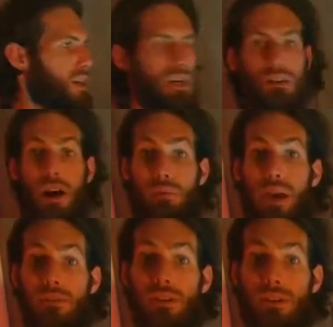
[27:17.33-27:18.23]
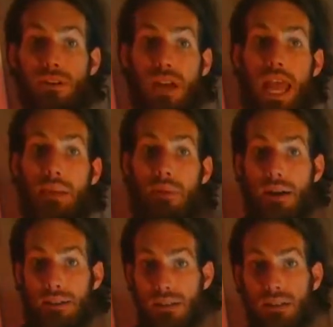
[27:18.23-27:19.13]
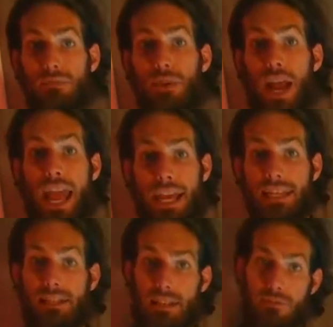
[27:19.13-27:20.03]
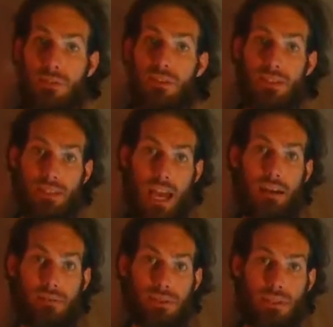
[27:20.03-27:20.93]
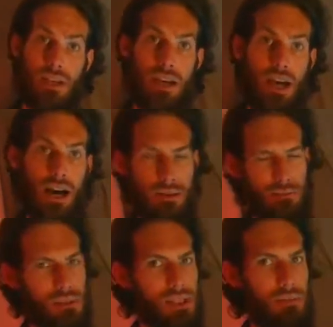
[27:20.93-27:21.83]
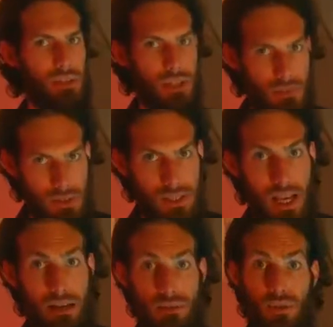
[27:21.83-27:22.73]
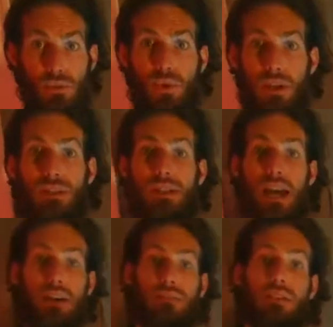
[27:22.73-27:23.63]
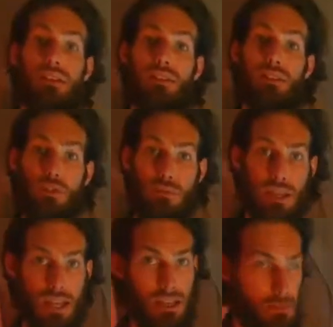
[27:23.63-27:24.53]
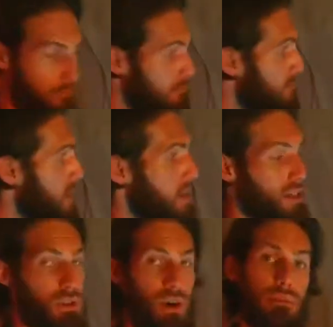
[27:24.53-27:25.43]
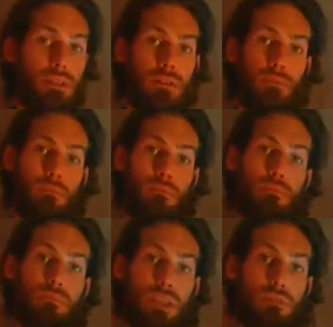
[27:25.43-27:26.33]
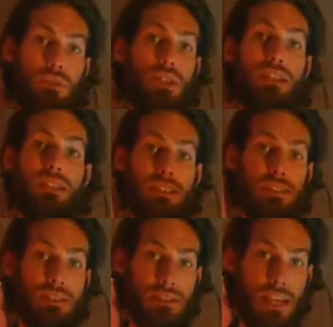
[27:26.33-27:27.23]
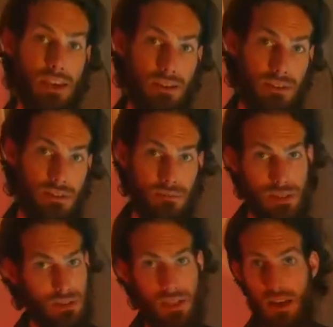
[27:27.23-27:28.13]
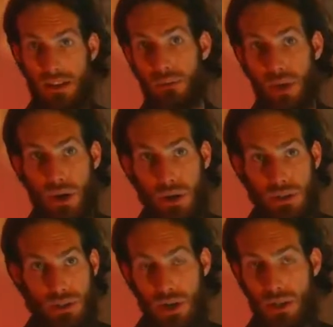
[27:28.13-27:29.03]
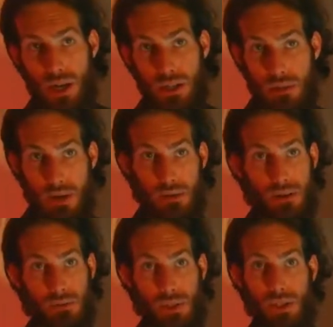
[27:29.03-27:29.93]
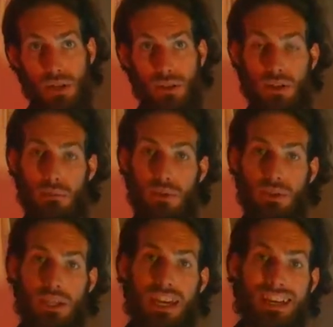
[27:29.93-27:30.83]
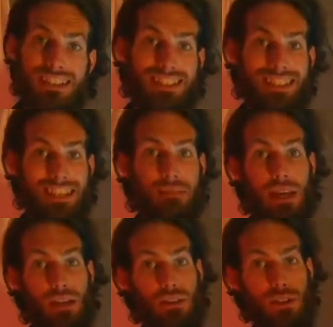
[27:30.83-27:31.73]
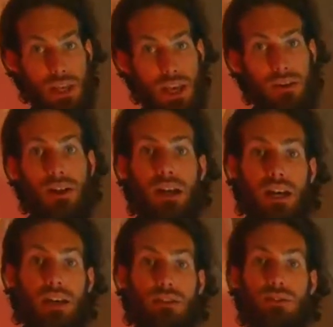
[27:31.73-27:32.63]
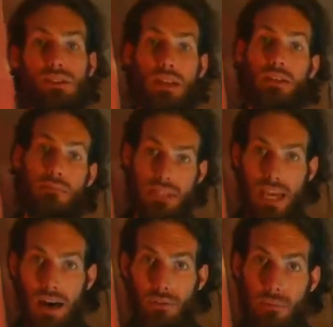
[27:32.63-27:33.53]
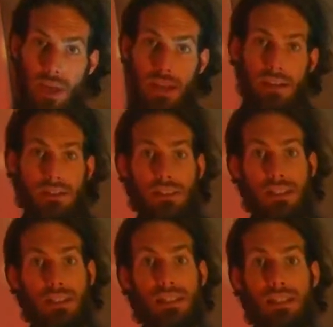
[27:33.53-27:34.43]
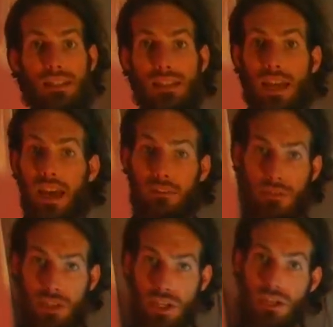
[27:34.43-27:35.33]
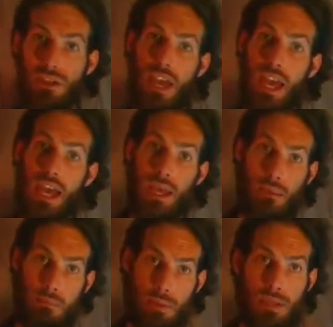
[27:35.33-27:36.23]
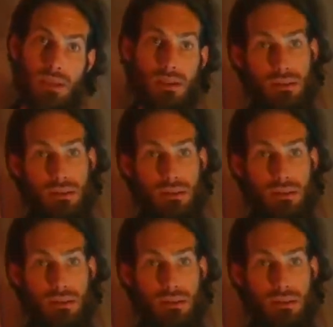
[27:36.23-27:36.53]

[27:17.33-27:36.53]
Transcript: All right, we have here 8 boxes for 8 different sounds, 7 different sounds. One sound is duplicated. So I'm going to give you the easiest scale, the scale that we all start talking about whenever we start learning music, the C major scale. It uses nothing but the alphabet, C, D, E, F, G, A, B.